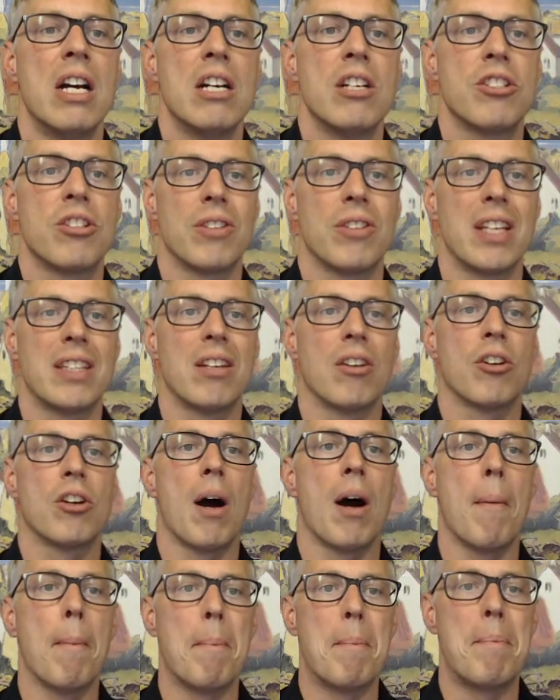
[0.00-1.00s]
so that they'll
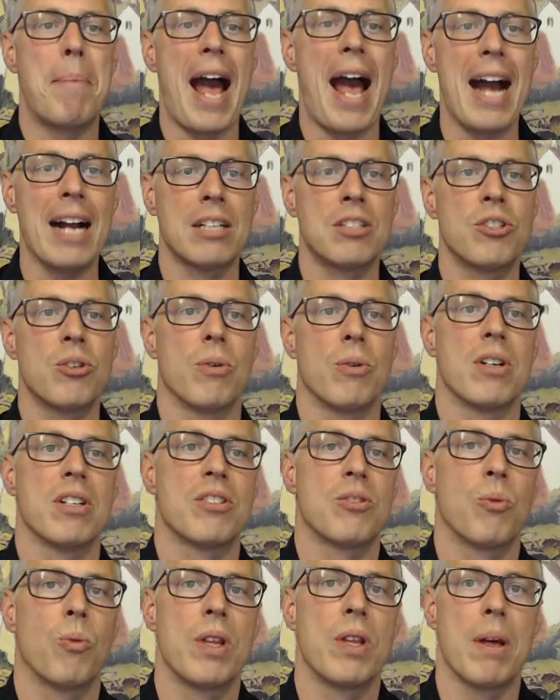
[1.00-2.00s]
come back to
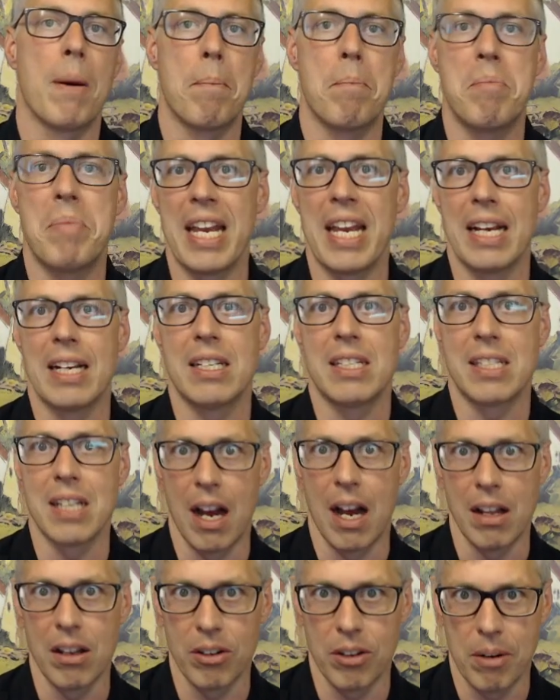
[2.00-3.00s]
us with a big
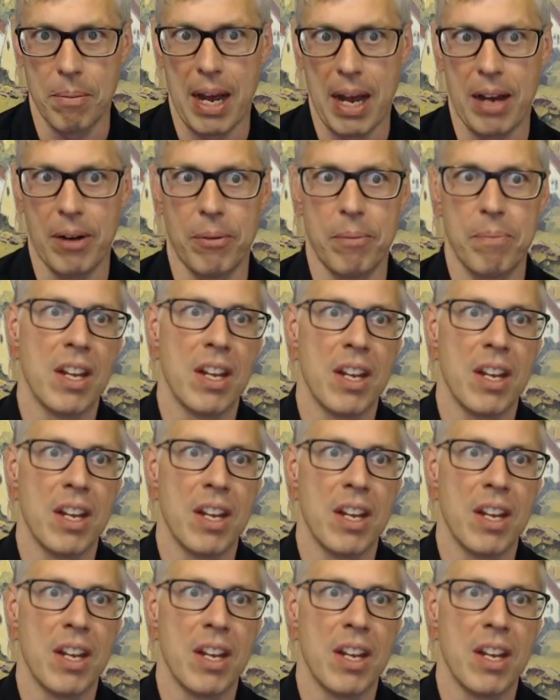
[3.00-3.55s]
dollar amount.